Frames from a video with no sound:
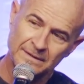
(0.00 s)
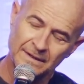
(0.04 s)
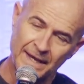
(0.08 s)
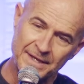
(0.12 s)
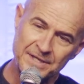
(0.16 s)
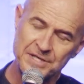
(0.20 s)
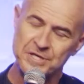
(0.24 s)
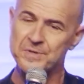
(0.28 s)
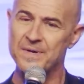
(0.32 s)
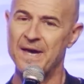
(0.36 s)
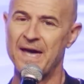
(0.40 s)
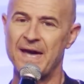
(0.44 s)

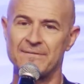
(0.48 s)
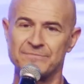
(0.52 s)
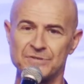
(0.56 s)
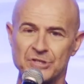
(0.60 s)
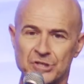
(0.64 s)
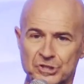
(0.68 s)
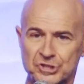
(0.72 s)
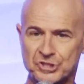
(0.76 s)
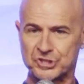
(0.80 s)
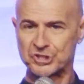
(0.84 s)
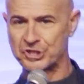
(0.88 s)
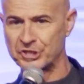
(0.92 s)
And you have
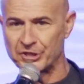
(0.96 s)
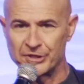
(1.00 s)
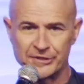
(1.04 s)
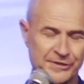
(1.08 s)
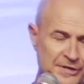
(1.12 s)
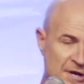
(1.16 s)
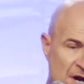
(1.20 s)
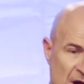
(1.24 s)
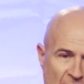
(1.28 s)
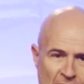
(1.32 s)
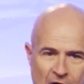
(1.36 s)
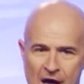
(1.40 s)
your
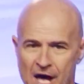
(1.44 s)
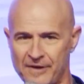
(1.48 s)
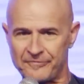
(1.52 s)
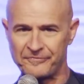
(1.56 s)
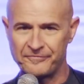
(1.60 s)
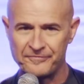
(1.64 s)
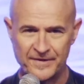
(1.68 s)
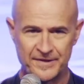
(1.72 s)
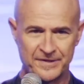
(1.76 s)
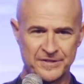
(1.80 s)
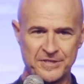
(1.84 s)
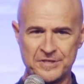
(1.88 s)
shirt
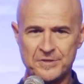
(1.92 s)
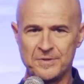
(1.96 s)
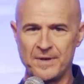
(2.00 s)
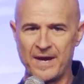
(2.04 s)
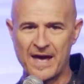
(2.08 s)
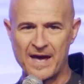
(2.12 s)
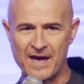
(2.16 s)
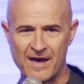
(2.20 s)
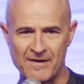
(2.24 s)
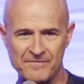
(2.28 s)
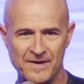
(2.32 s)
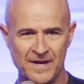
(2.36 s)
off and you
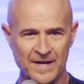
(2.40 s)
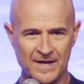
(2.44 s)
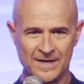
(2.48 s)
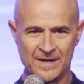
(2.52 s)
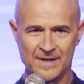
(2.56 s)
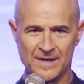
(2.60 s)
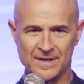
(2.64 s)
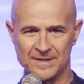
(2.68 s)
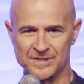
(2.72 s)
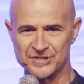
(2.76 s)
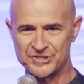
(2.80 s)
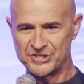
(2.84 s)
have
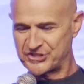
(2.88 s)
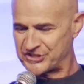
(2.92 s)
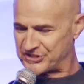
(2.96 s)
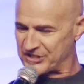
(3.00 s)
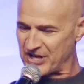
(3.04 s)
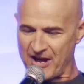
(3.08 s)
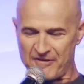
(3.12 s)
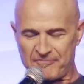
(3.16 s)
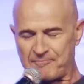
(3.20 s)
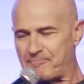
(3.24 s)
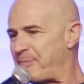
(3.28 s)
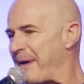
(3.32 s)

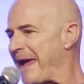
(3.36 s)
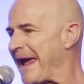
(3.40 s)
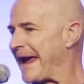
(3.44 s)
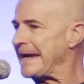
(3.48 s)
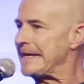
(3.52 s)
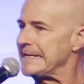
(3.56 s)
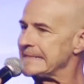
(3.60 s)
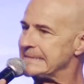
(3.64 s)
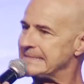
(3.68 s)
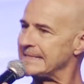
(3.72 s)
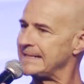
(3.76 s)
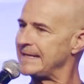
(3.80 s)
stuff
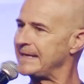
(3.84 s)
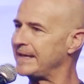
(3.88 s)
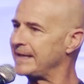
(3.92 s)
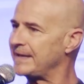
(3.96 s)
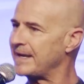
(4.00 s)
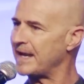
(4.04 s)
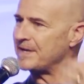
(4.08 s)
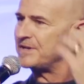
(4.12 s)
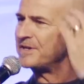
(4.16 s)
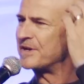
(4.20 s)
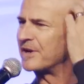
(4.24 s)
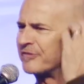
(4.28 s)

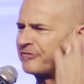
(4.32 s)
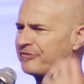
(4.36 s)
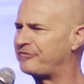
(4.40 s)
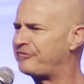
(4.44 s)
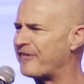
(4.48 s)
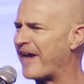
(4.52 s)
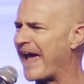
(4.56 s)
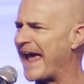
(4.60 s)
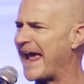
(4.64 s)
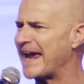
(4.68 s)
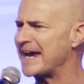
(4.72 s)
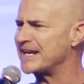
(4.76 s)
painted in your
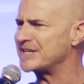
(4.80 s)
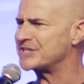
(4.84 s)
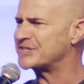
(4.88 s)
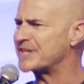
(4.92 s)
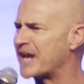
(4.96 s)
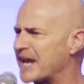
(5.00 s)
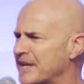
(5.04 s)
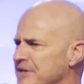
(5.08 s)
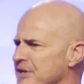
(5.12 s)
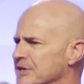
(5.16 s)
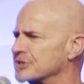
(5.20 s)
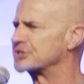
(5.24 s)

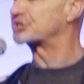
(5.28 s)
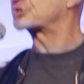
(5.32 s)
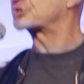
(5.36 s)
face and you're